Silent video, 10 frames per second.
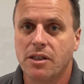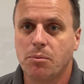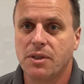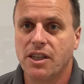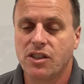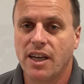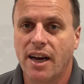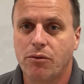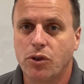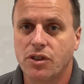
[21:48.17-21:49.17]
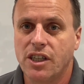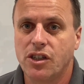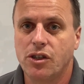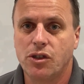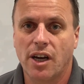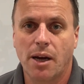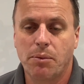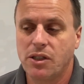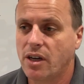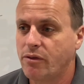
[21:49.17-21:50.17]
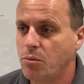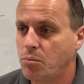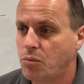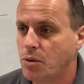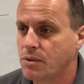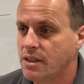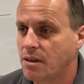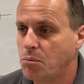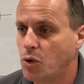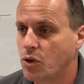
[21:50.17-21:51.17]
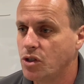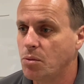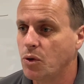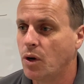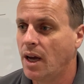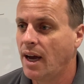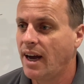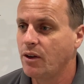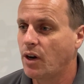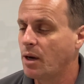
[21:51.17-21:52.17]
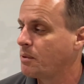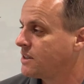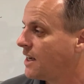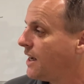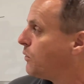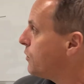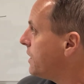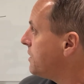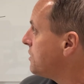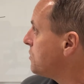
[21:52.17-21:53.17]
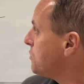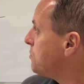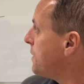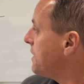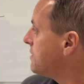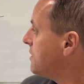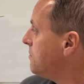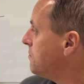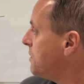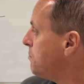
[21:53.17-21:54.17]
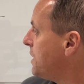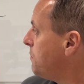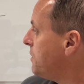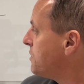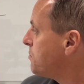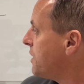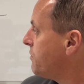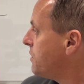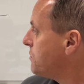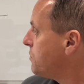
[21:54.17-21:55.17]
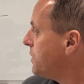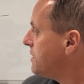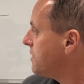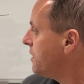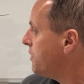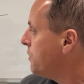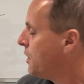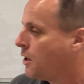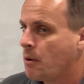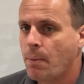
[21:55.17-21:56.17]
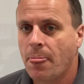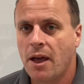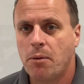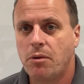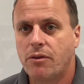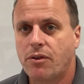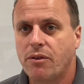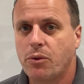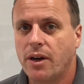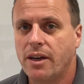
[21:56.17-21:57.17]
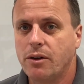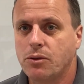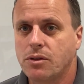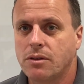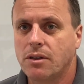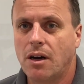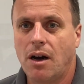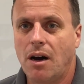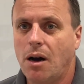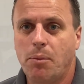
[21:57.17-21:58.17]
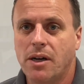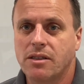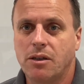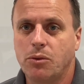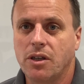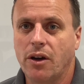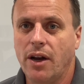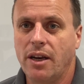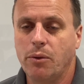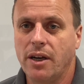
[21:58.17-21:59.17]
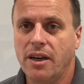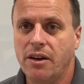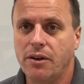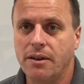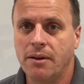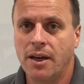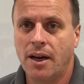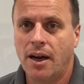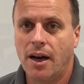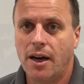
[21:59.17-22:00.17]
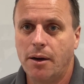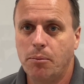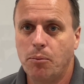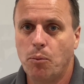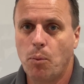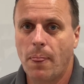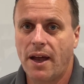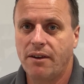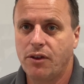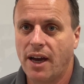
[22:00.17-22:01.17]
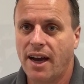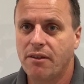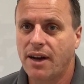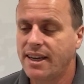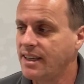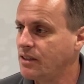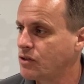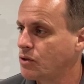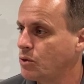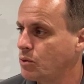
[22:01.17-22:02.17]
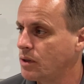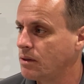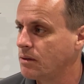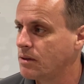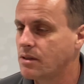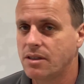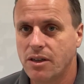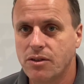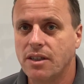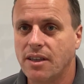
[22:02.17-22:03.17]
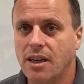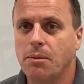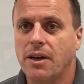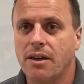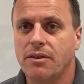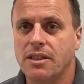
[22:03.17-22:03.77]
to potentially have rot issues, you're happy to have a property that's unmortgageable, and you're happy to heat all that additional space, then maybe the spray foam is the way to go. But for everyone else, I wouldn't go anywhere near it. And if you have had it installed, seriously think about having it